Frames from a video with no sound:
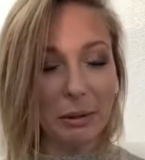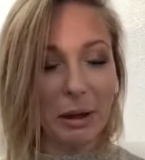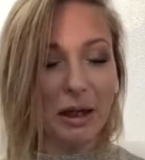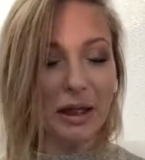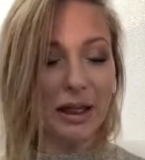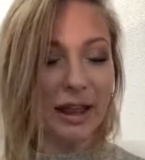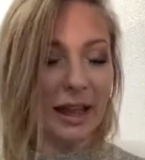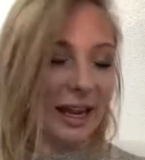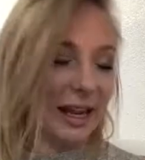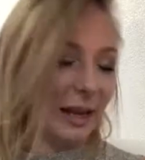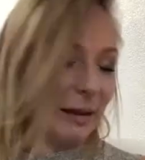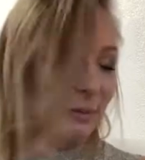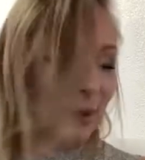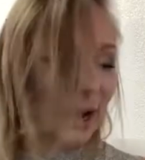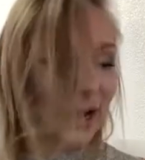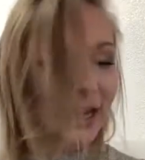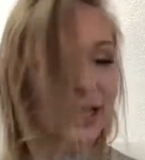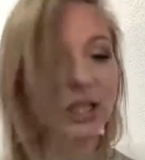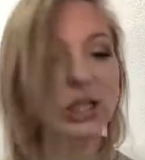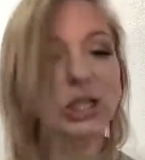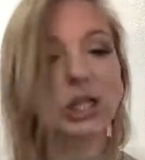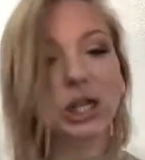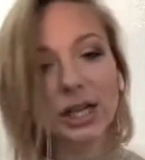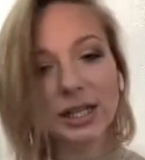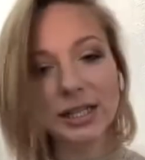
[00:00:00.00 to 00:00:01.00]
Like, am I
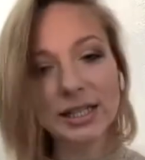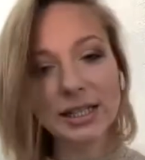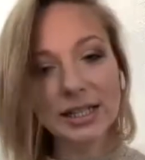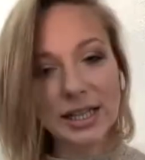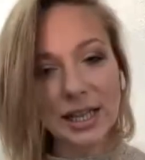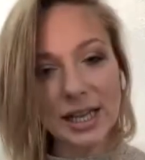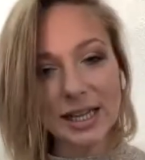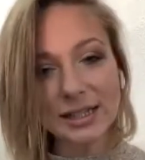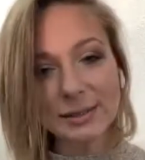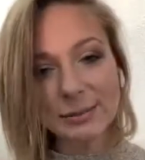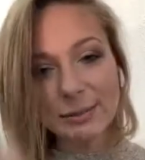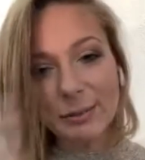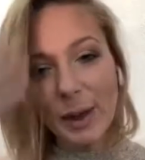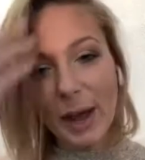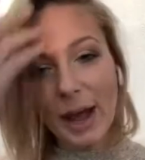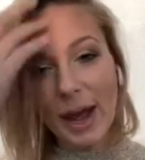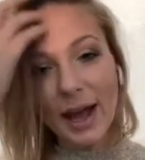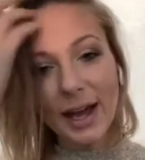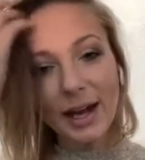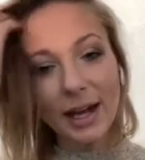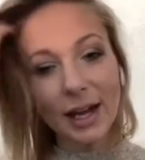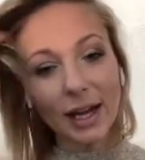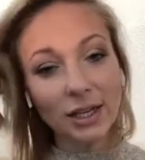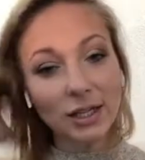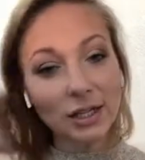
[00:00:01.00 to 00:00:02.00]
just this
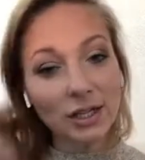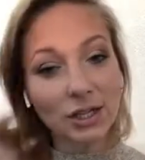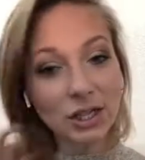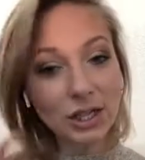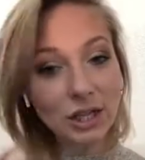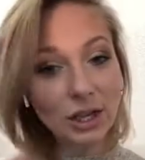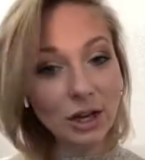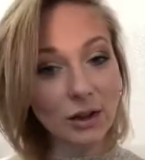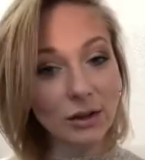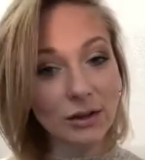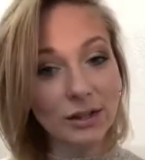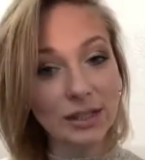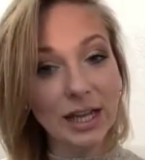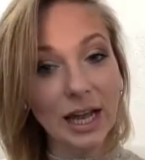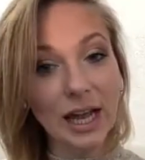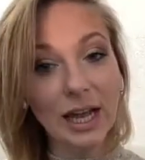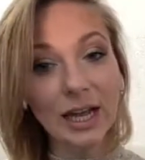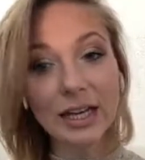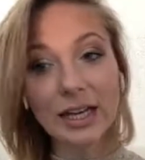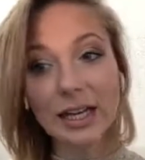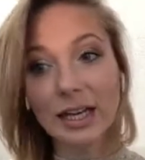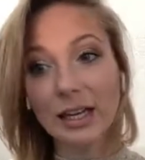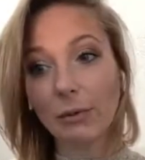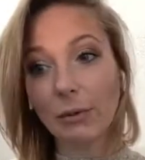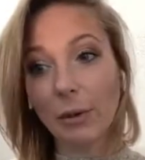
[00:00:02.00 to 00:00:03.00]
bad? And she goes,
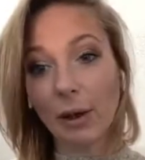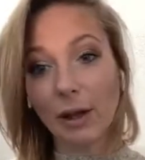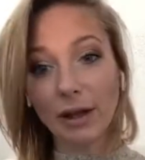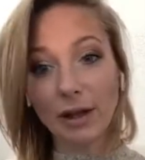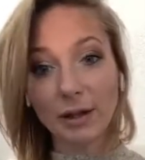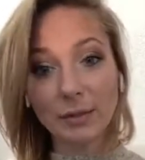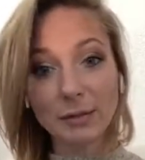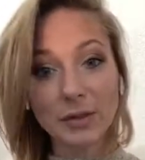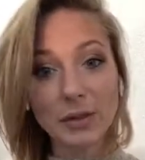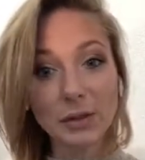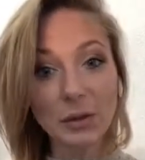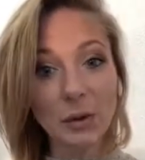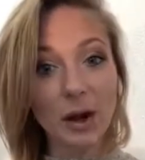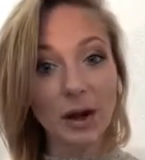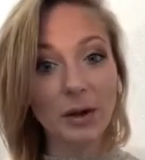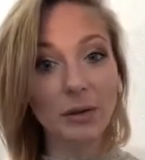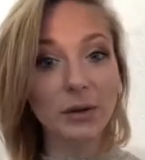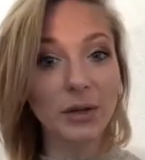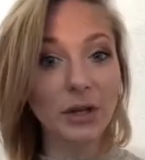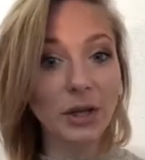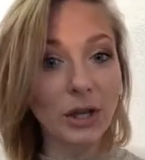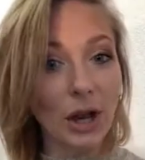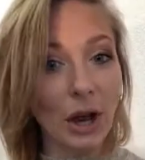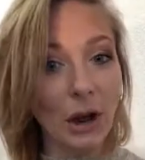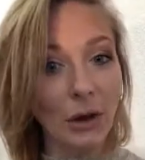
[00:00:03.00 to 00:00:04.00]
honey, welcome
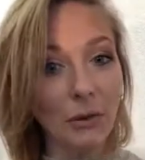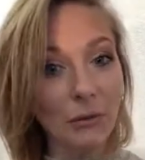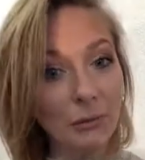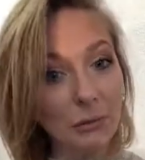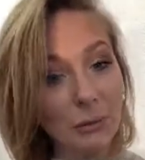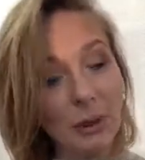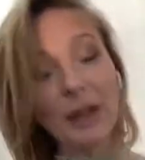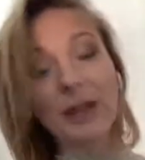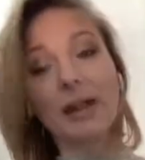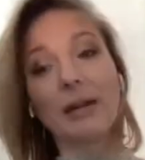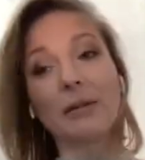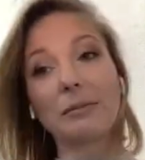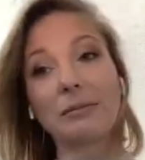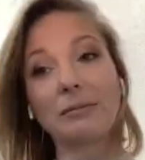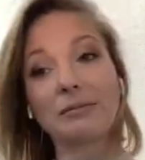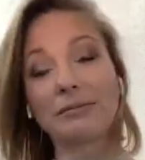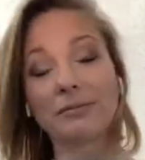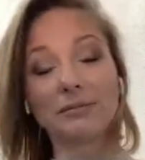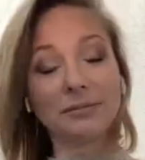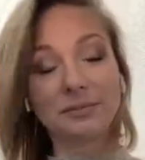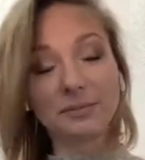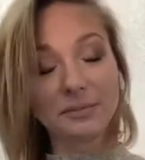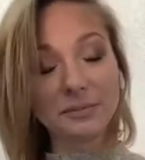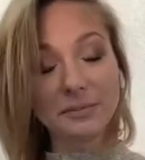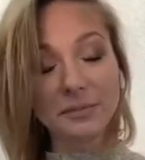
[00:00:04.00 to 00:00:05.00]

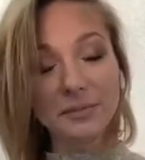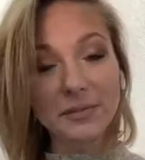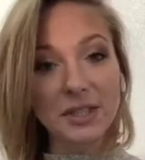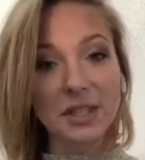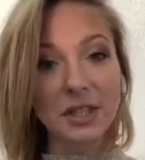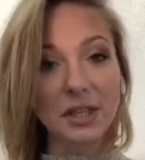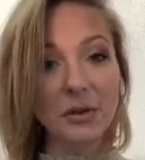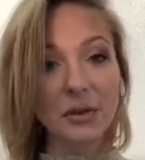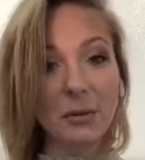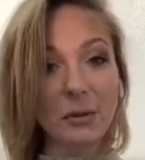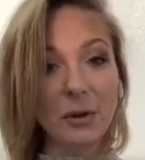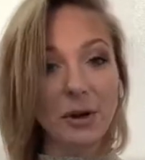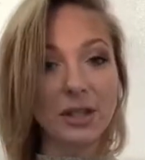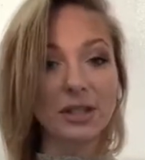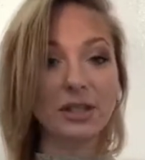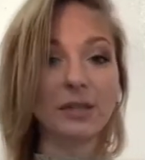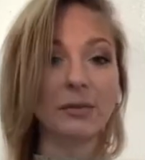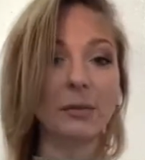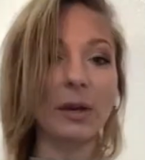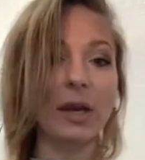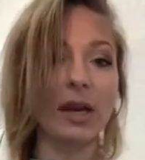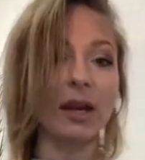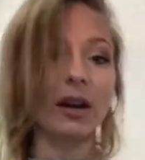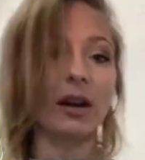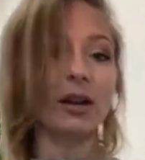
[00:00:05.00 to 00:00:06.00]
to the world of
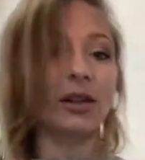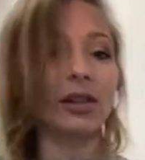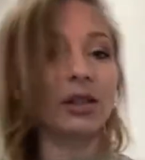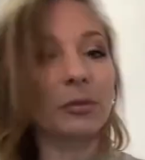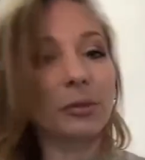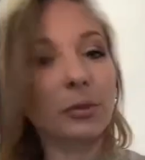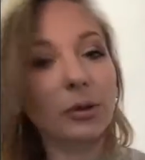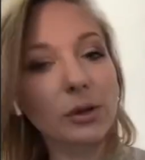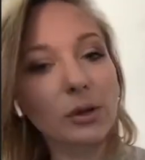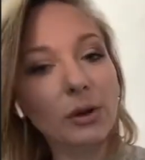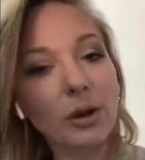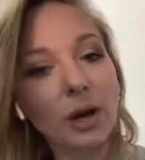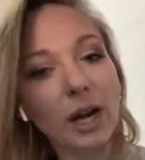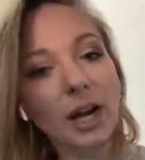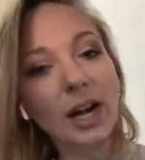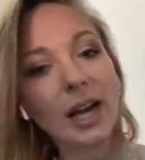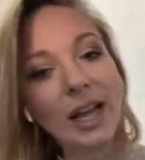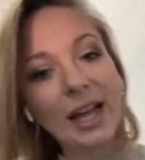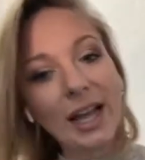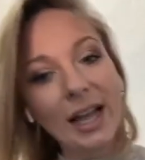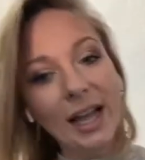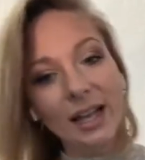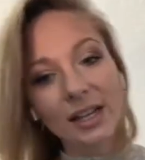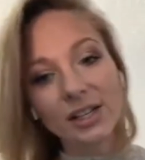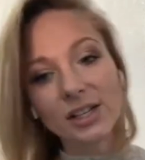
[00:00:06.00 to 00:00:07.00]
being an entrepreneur.
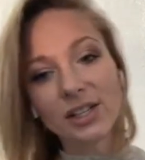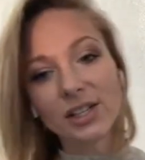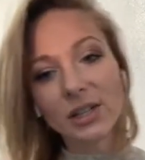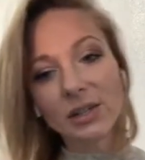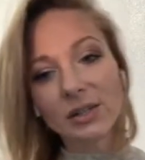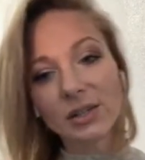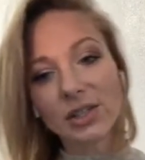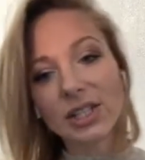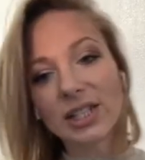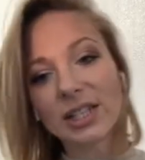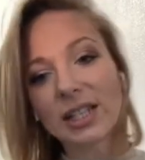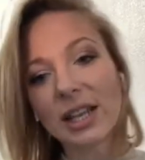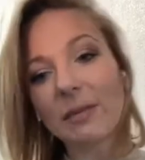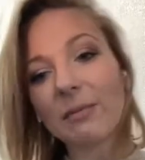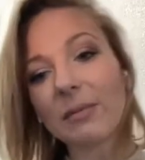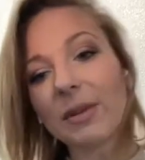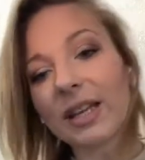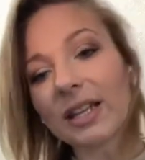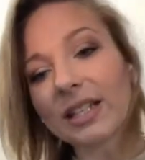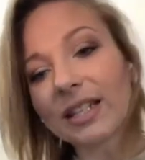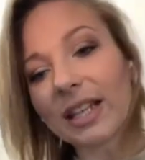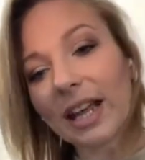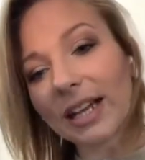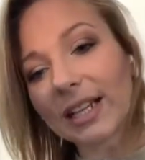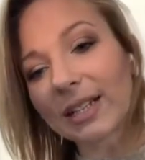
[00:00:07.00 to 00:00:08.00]
And so she sent me
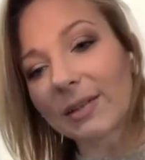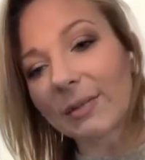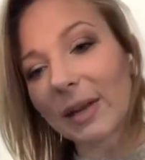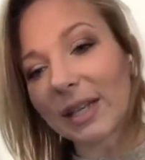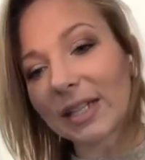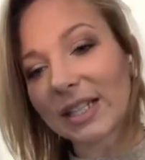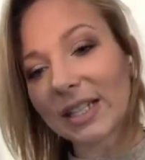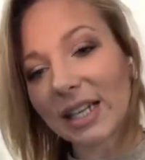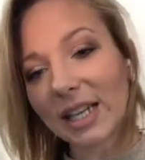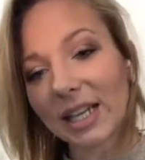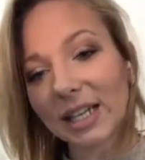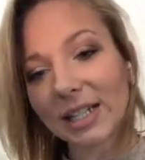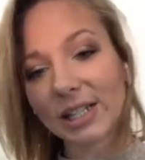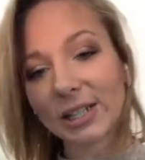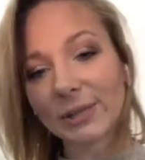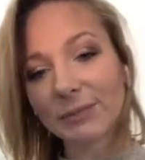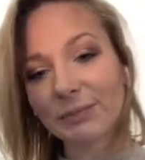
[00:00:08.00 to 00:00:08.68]
a text message